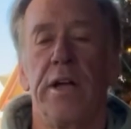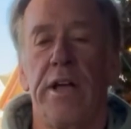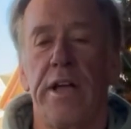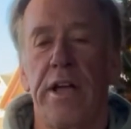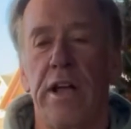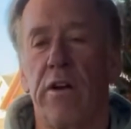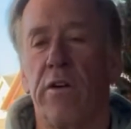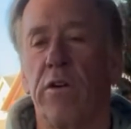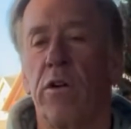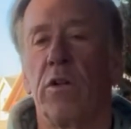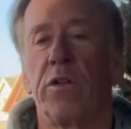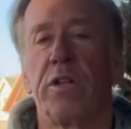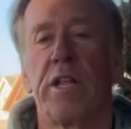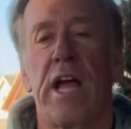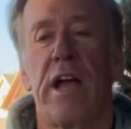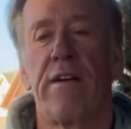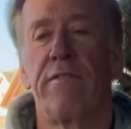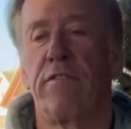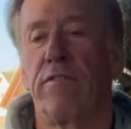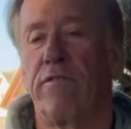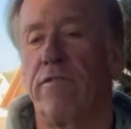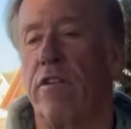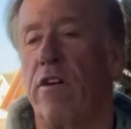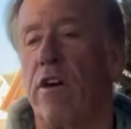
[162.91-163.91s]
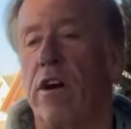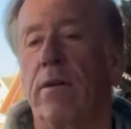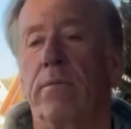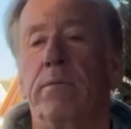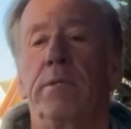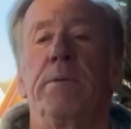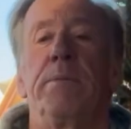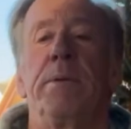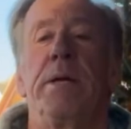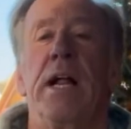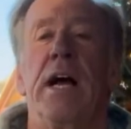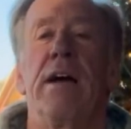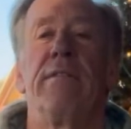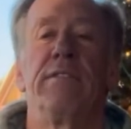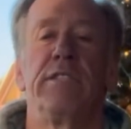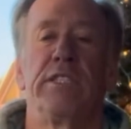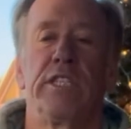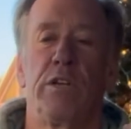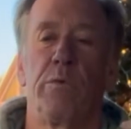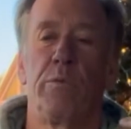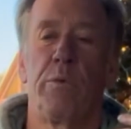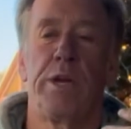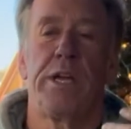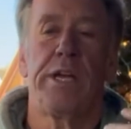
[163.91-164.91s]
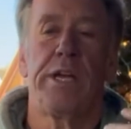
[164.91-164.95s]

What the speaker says: Here at Old Tavern Farms, I mean, obviously